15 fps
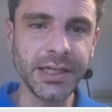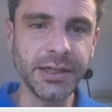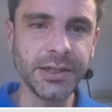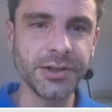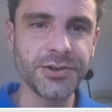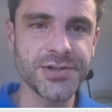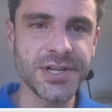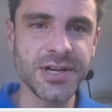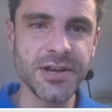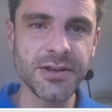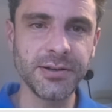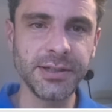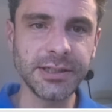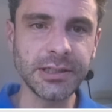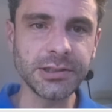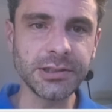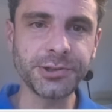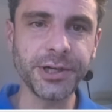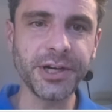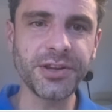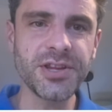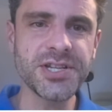Here's another little
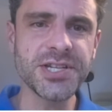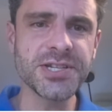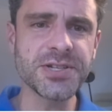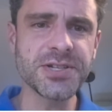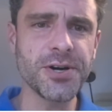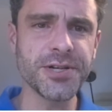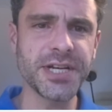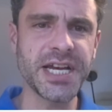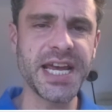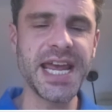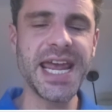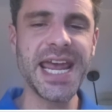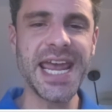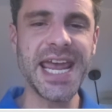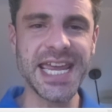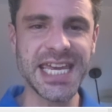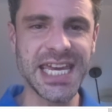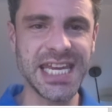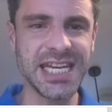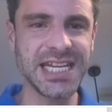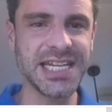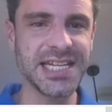trick. This is called a
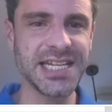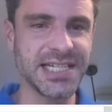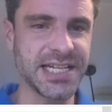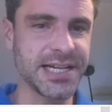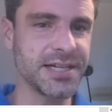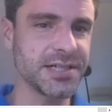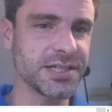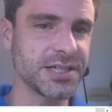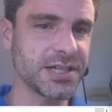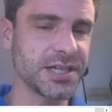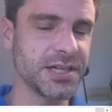hanging indent.